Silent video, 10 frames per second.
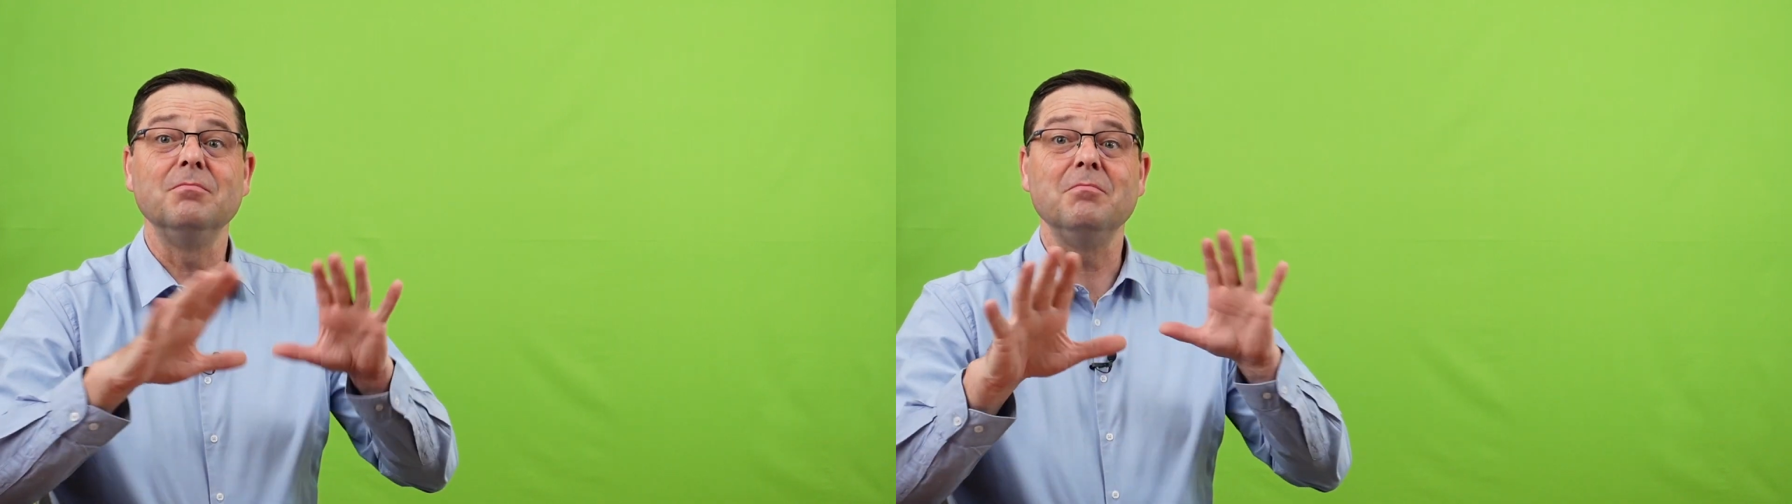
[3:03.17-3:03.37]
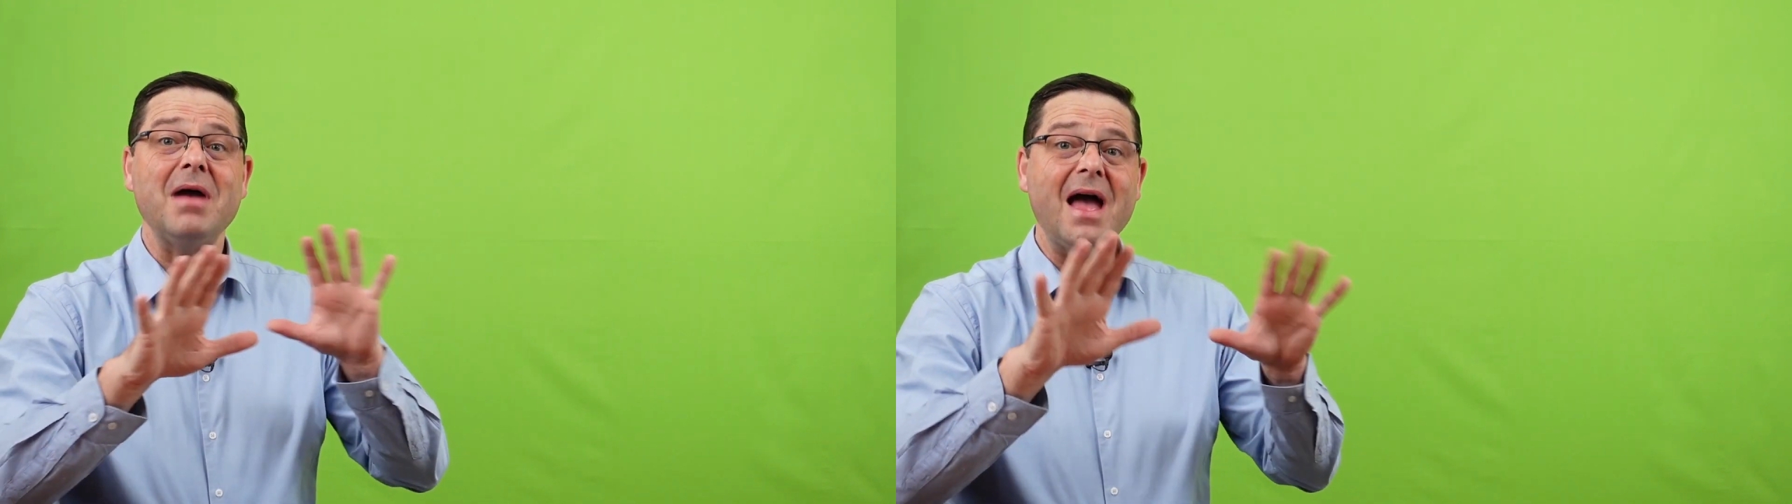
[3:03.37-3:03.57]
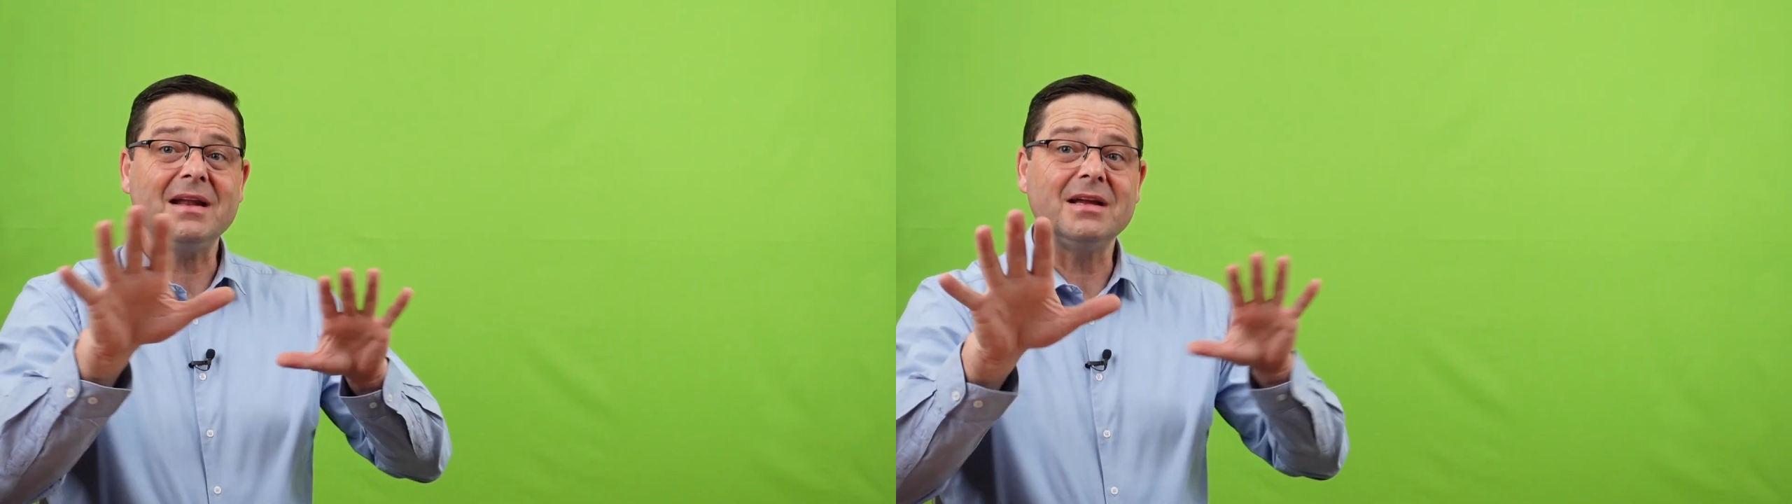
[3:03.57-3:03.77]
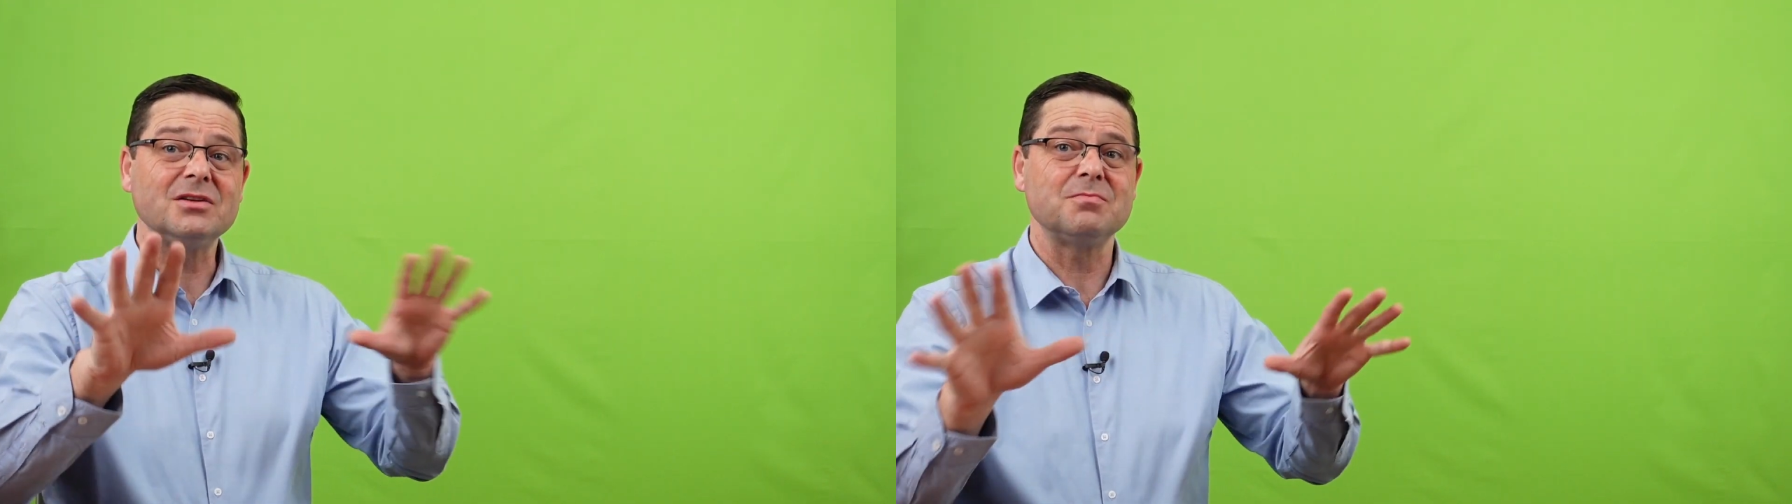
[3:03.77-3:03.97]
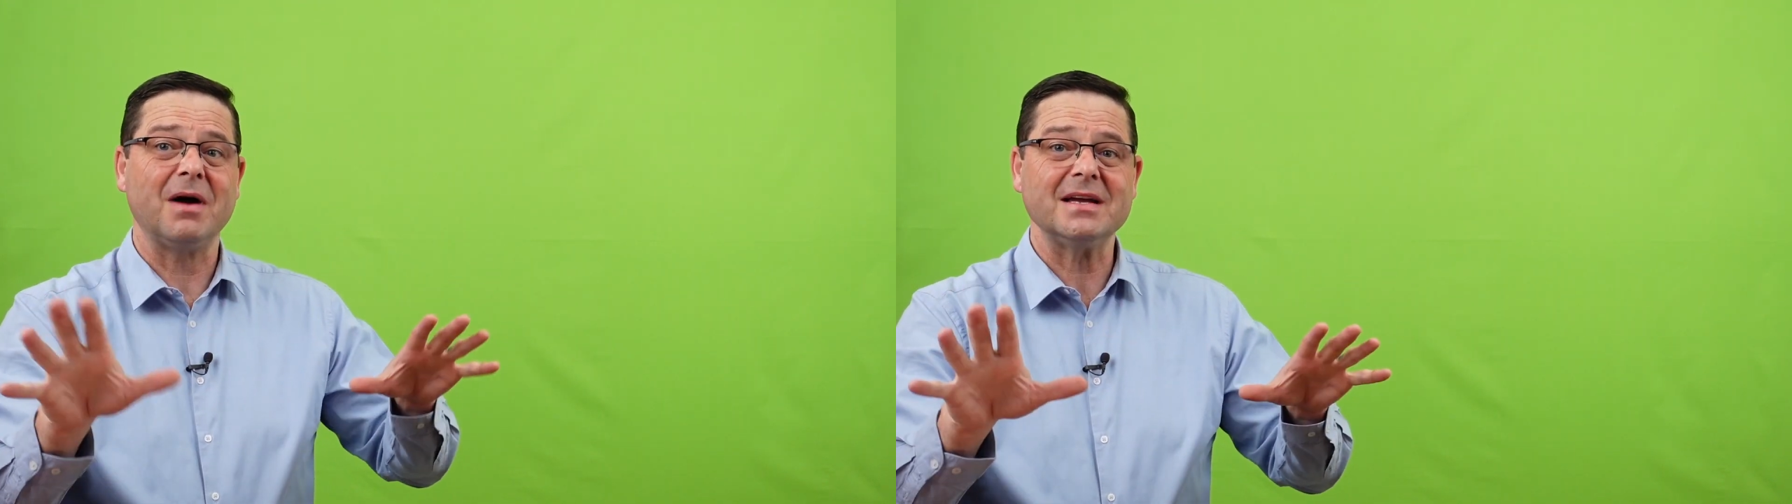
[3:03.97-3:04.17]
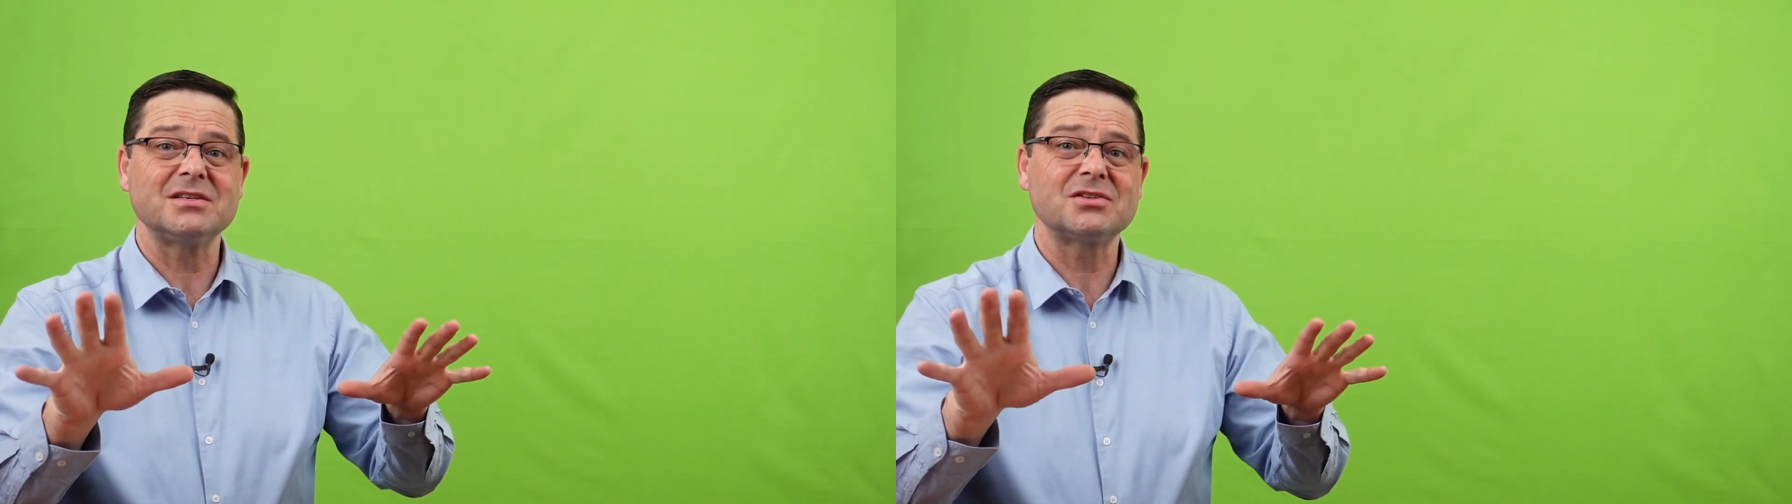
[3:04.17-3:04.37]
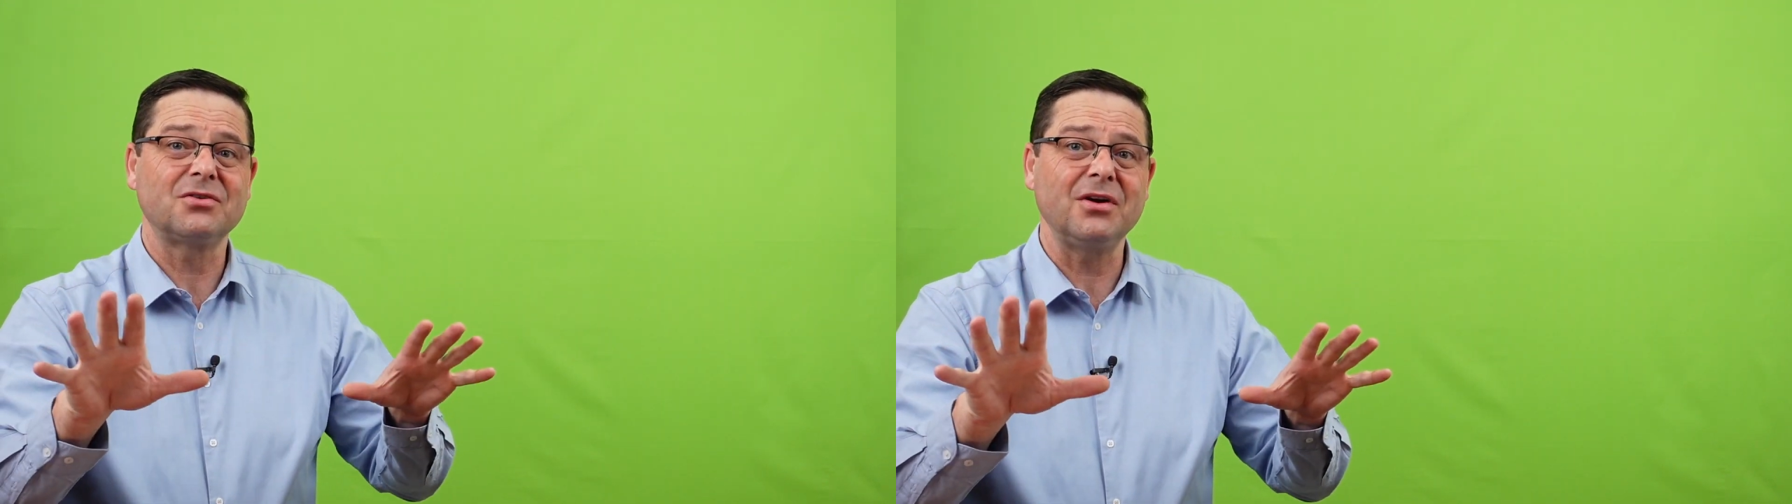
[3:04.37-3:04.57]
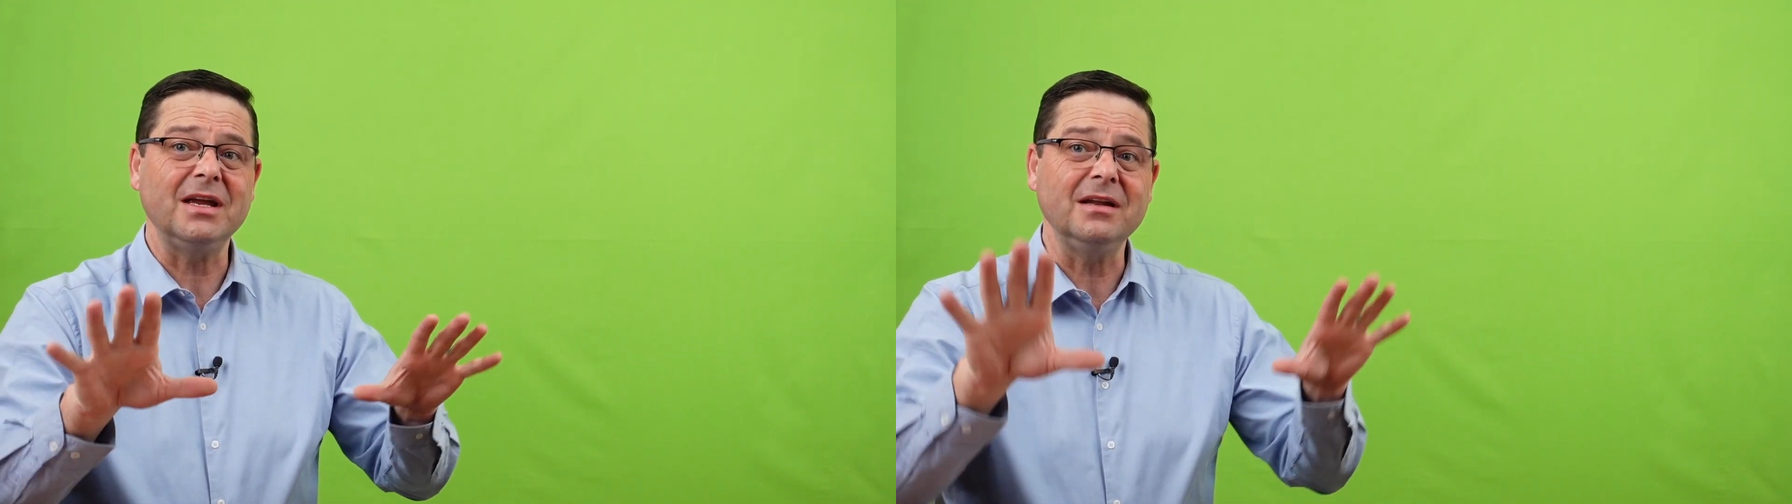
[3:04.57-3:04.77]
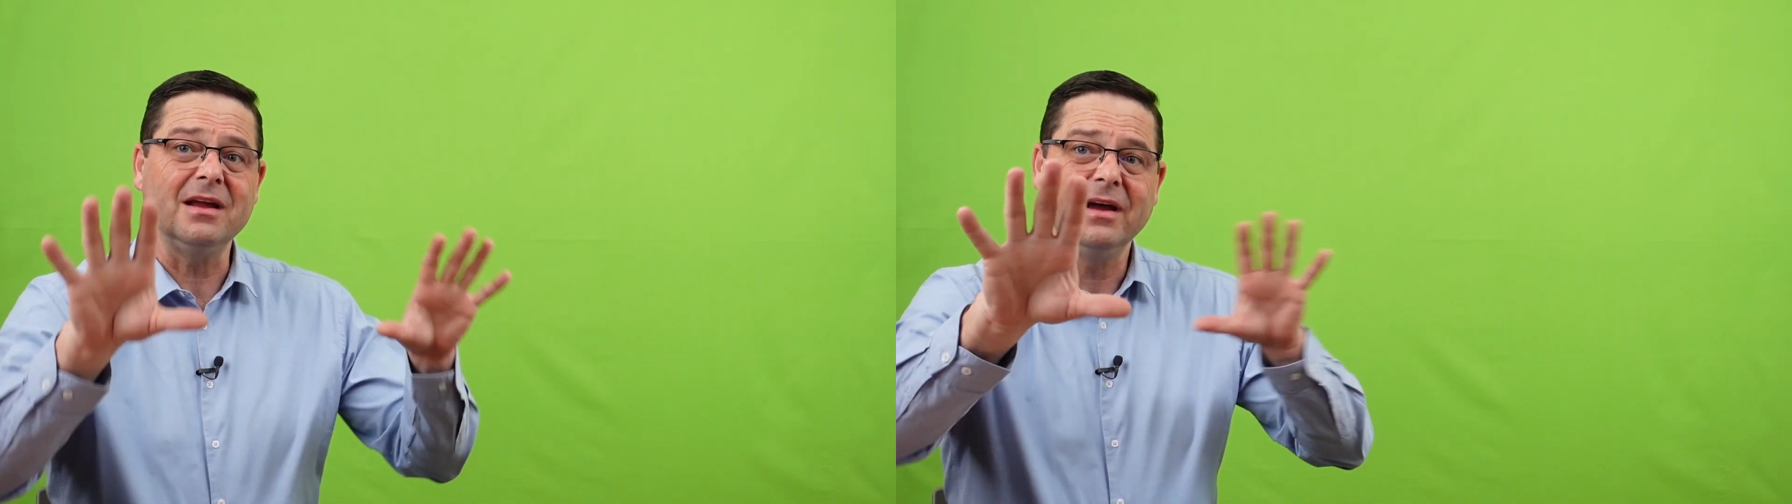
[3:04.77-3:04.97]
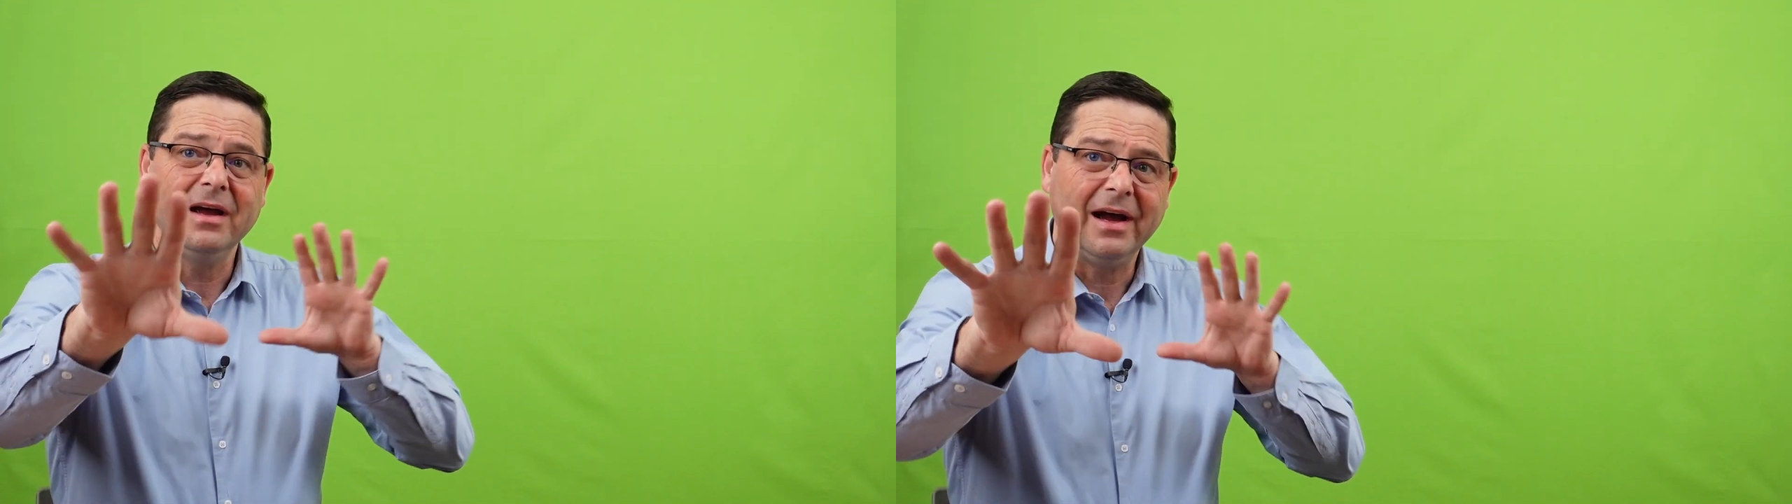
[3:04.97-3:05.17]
manage my screen